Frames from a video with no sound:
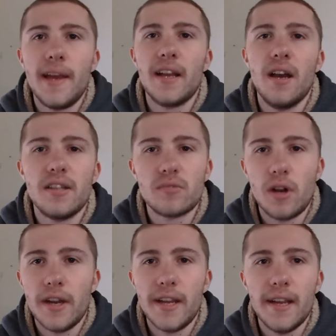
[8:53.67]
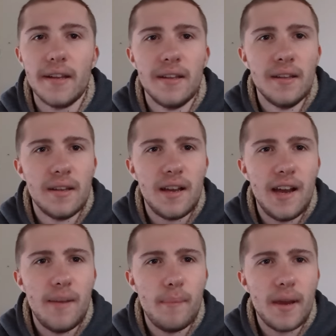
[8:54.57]
Hey guys, Ryan here.
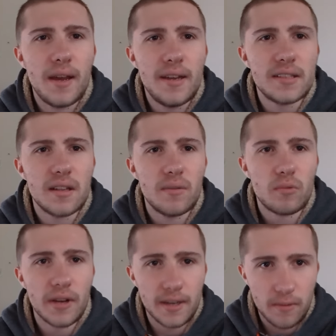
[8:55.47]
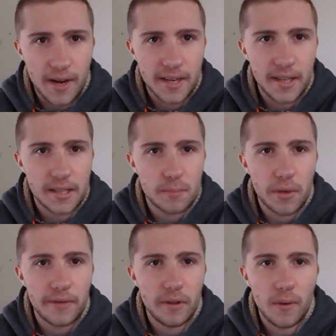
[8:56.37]
Um, my eyes look really red in this
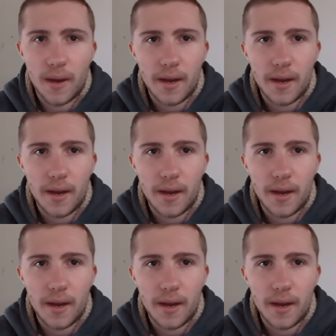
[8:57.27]
preview.